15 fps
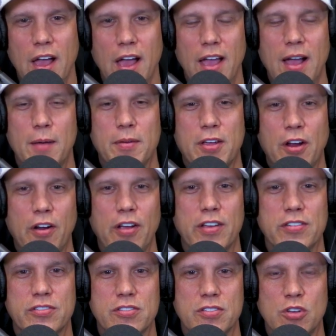Hey, I'm
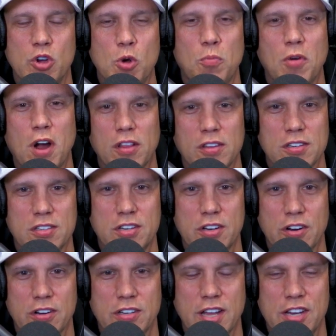curious who brought this to
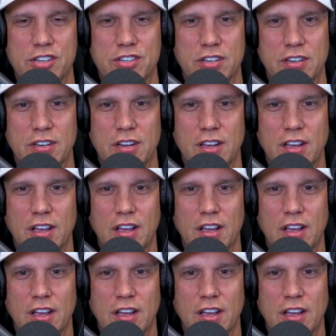your attention.